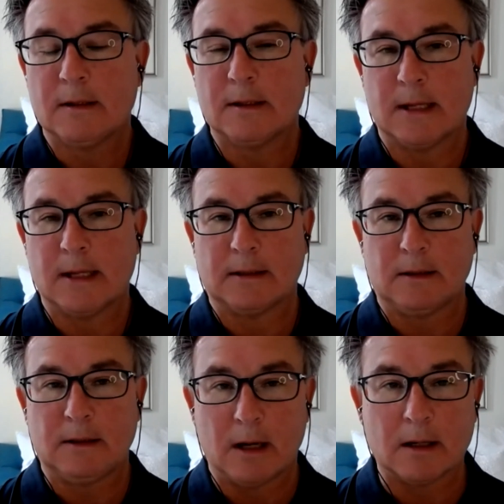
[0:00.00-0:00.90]
is that
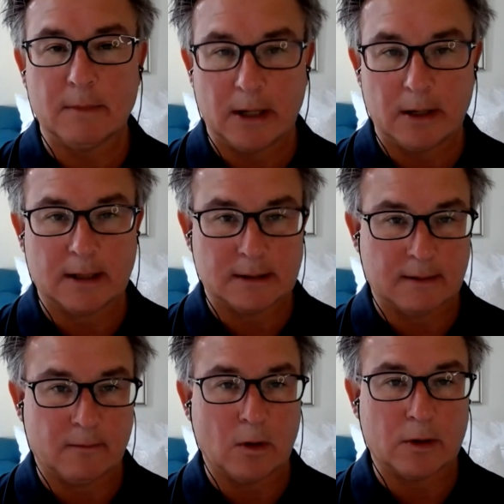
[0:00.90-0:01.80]
young Americans
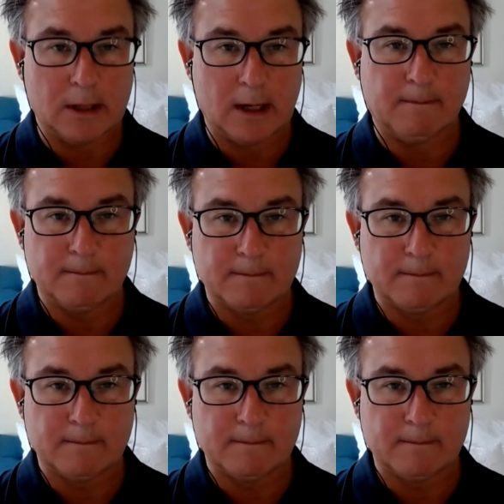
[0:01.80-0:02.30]
have woken up